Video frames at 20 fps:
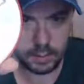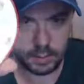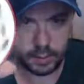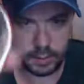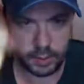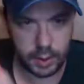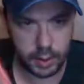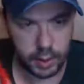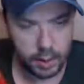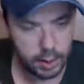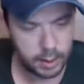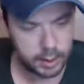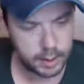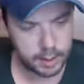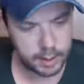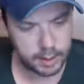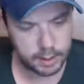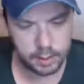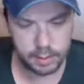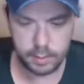Pretty
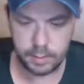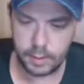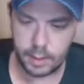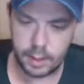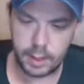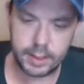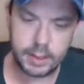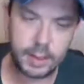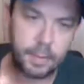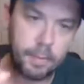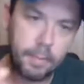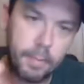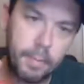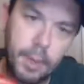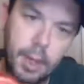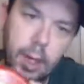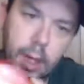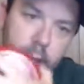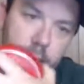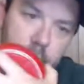clean. It's
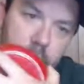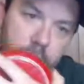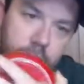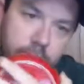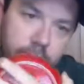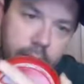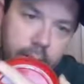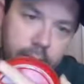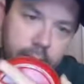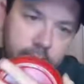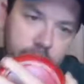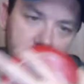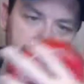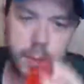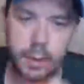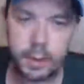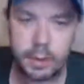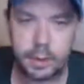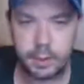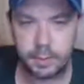embossed. You can see
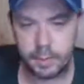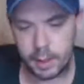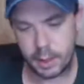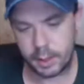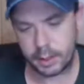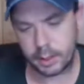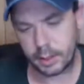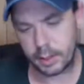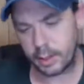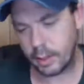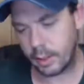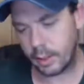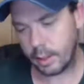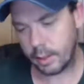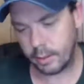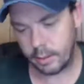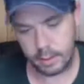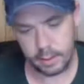where it's embossed in there.